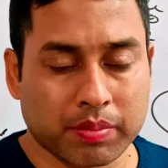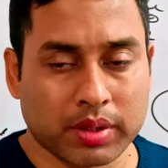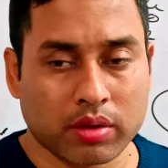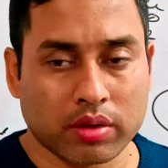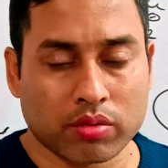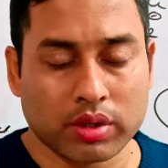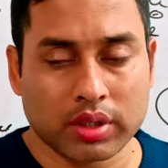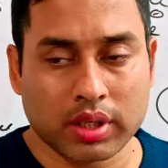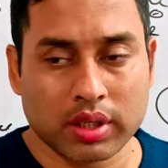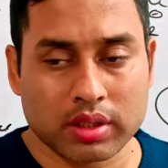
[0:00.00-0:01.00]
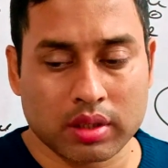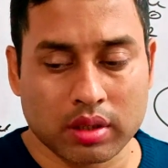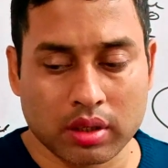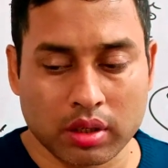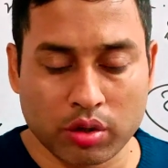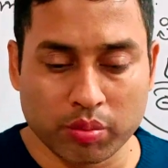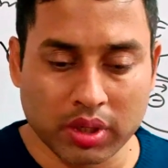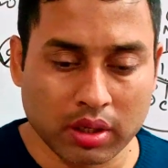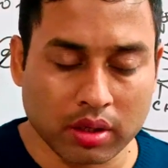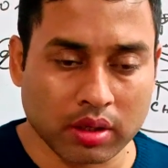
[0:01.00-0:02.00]
15 or 20 days, you
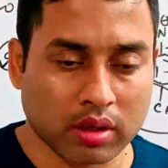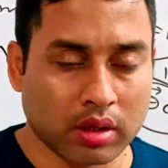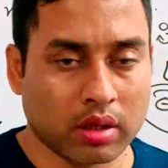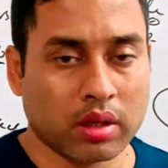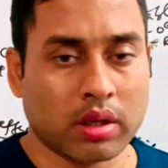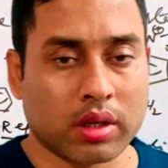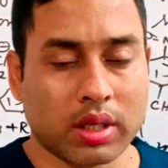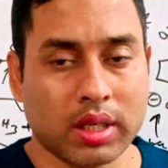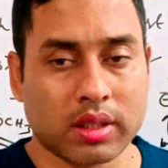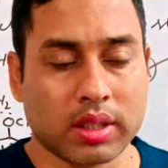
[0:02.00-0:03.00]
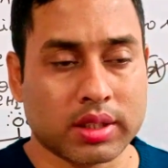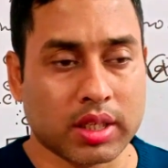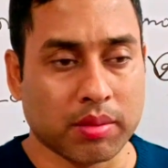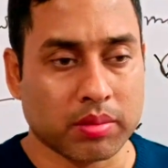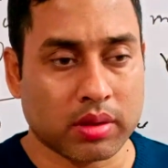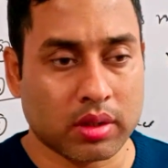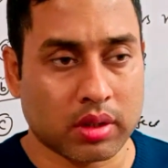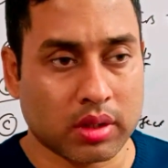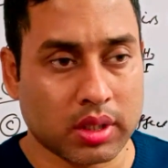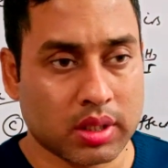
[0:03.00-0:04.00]
may click the jam.
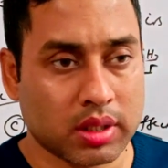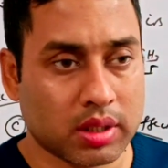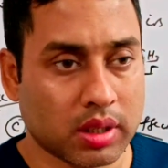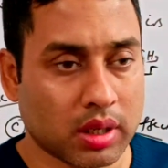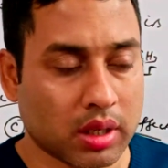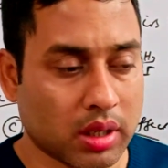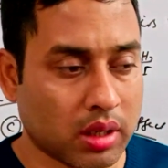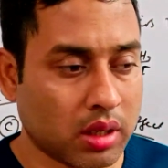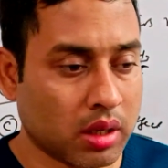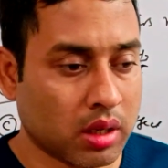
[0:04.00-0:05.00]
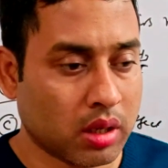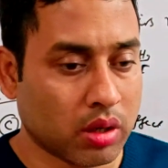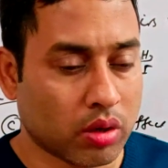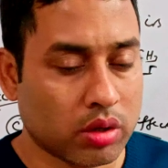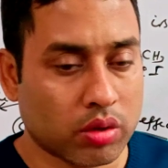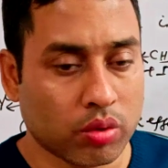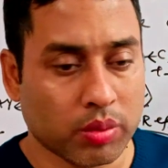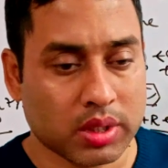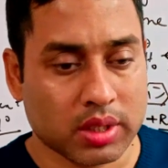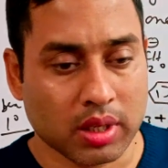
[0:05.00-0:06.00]
This is not too
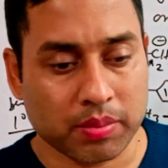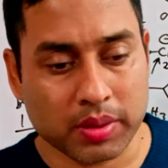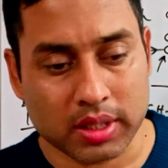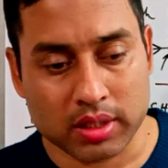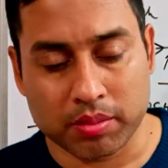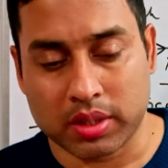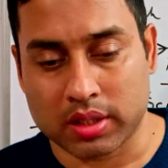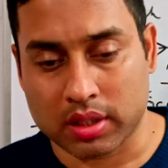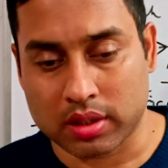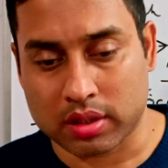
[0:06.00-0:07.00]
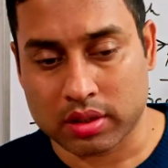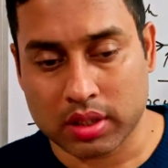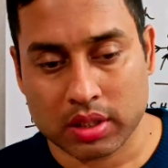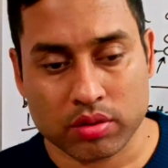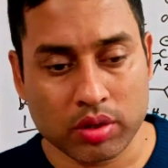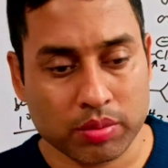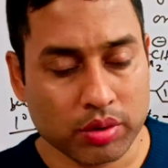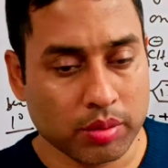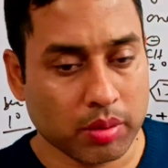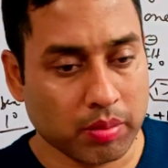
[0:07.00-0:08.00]
much tough examinations. Just you have to
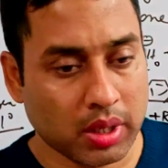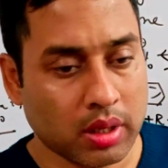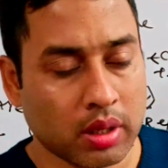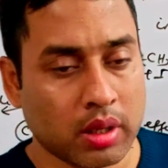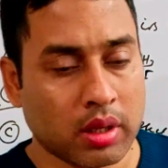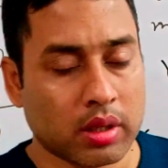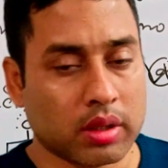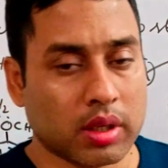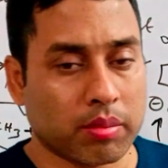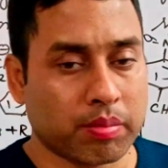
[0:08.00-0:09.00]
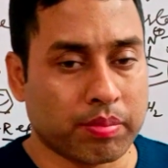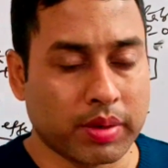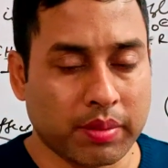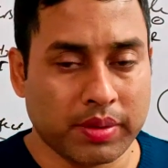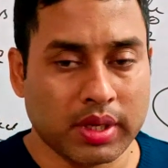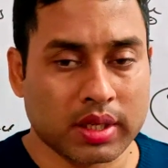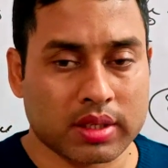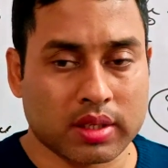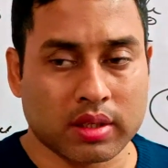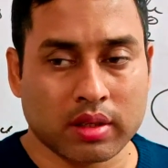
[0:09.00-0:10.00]
remember the
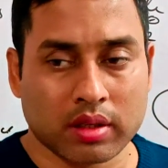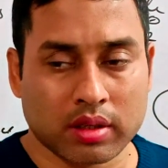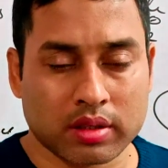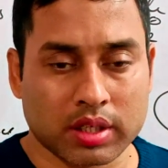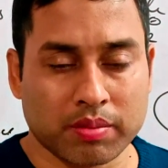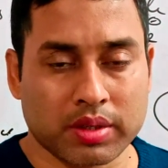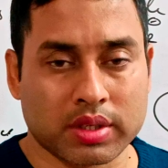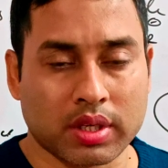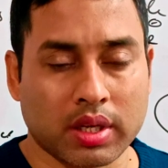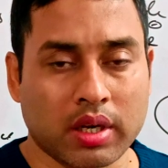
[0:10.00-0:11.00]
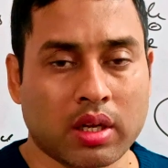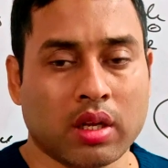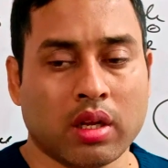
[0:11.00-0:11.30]
previous semester